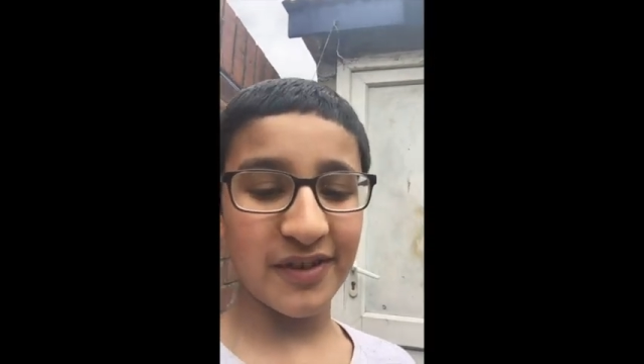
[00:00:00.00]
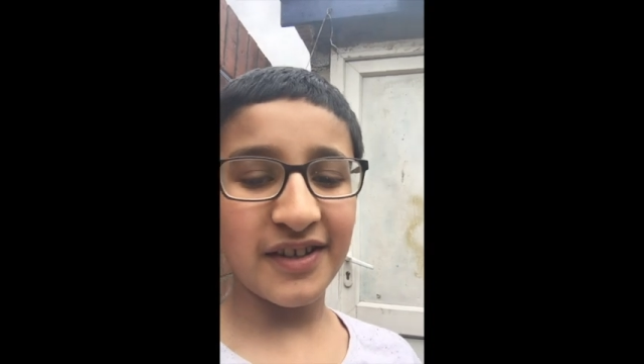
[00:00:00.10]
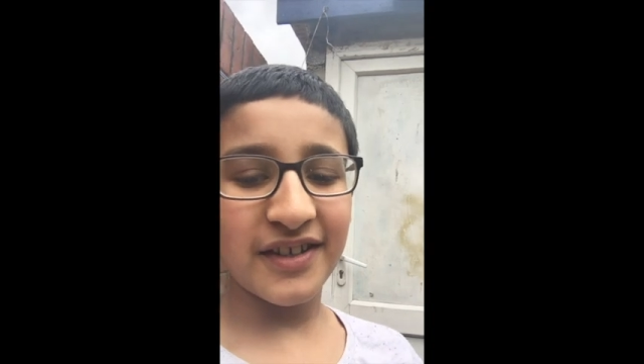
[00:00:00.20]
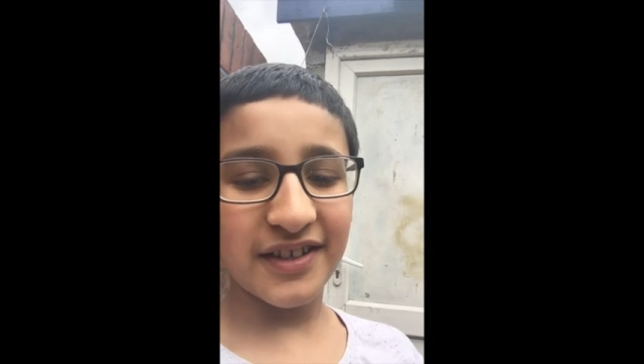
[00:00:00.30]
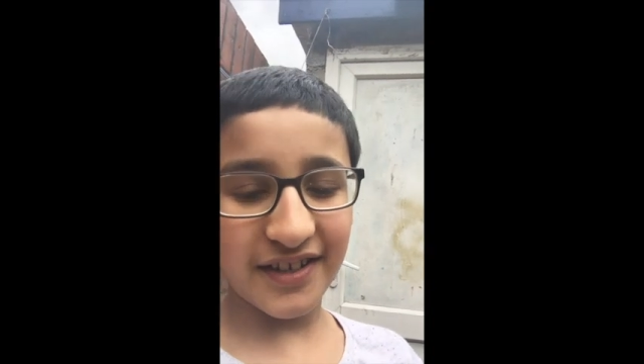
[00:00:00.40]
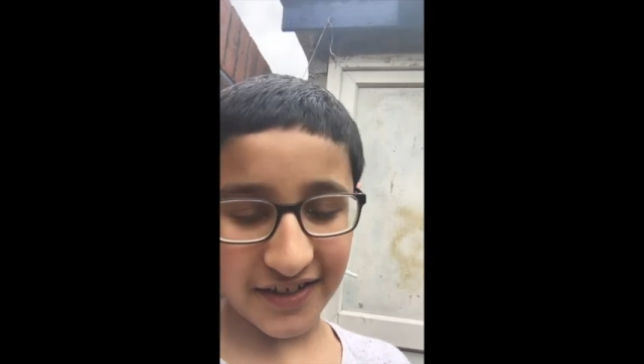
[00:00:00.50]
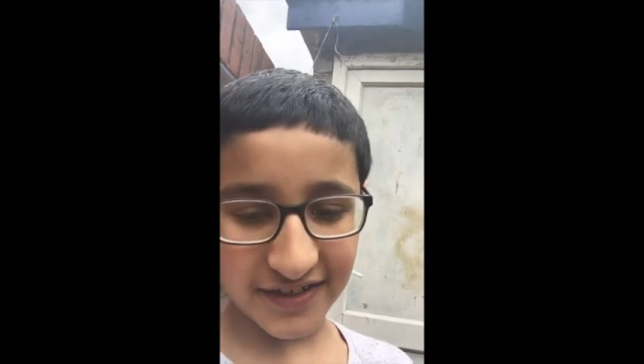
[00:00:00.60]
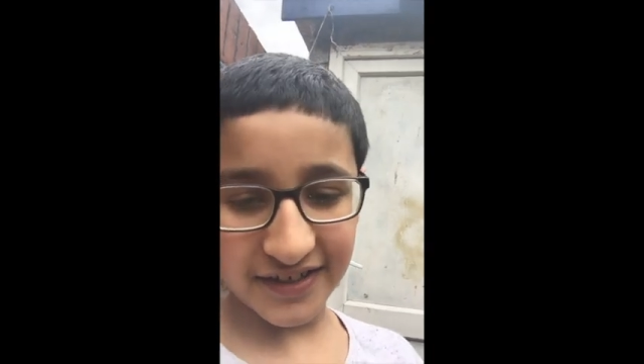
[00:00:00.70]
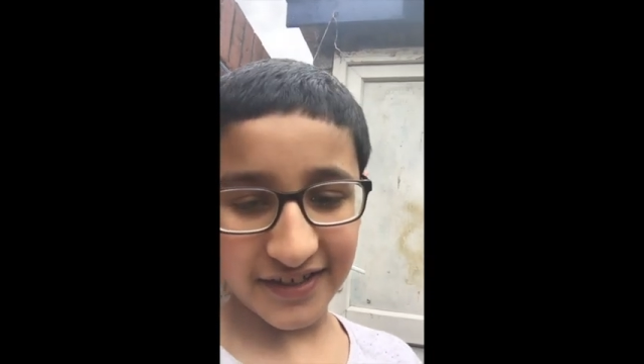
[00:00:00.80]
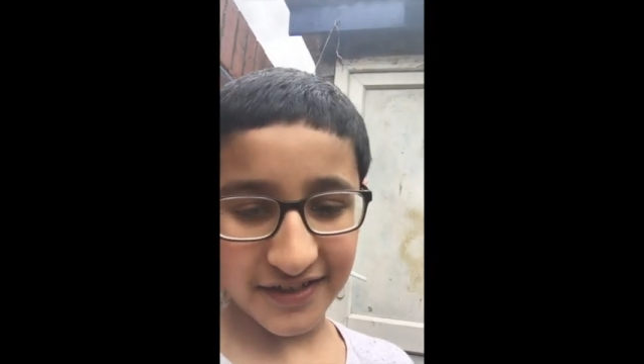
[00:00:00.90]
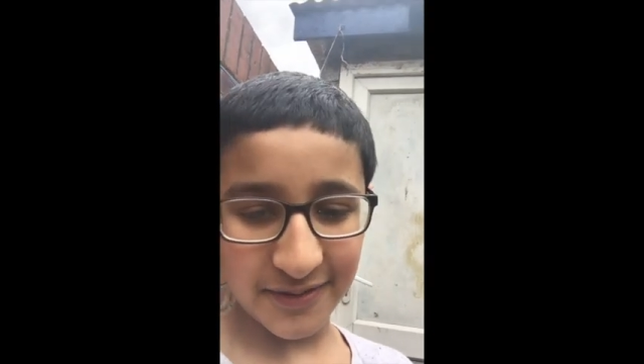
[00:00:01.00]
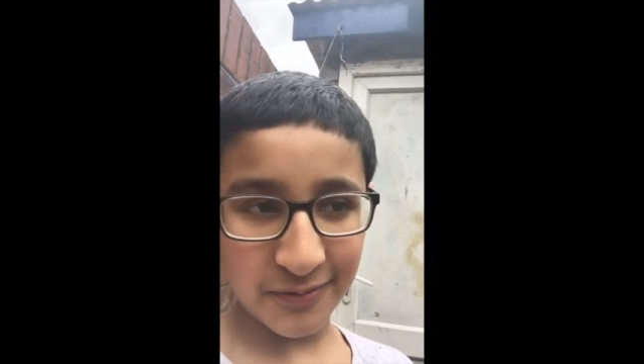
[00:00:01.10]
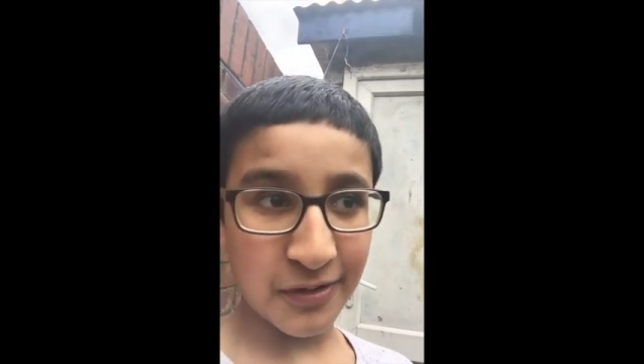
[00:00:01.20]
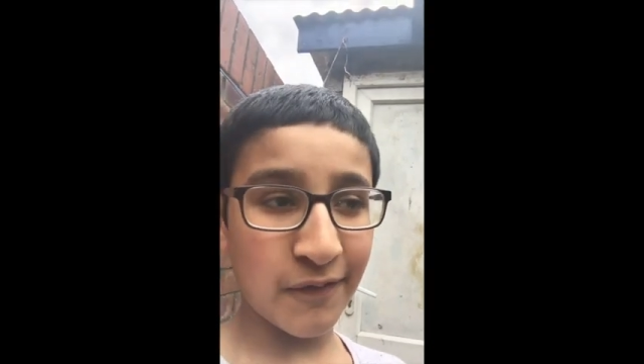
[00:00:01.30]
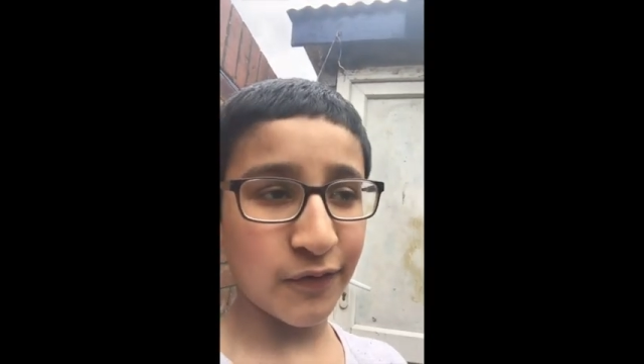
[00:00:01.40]
1. Like, share and
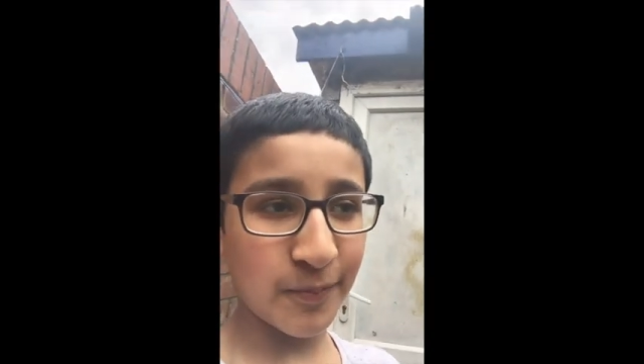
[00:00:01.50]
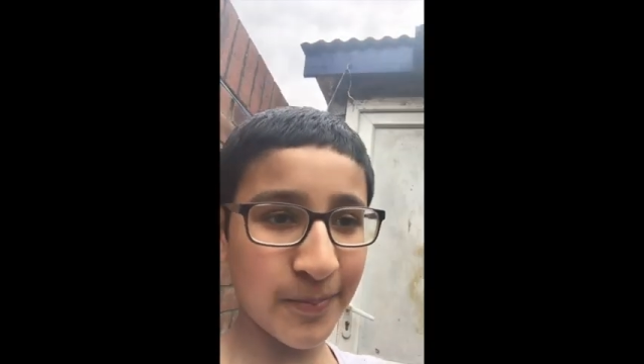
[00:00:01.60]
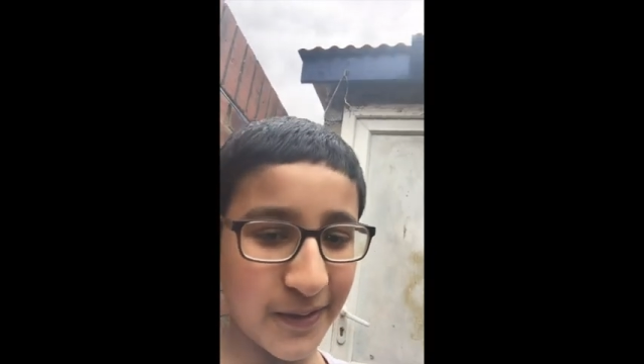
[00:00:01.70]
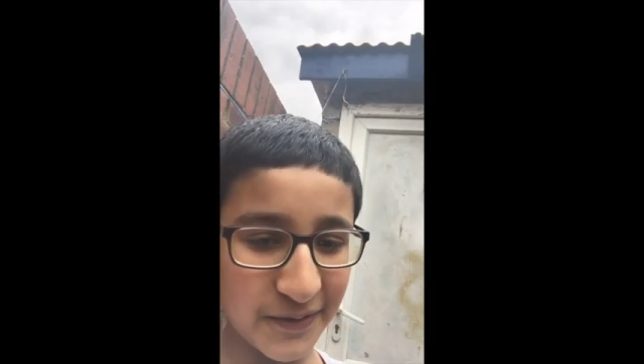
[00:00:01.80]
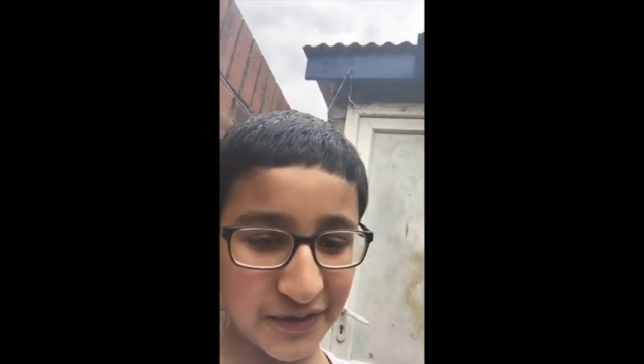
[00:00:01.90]
subscribe for part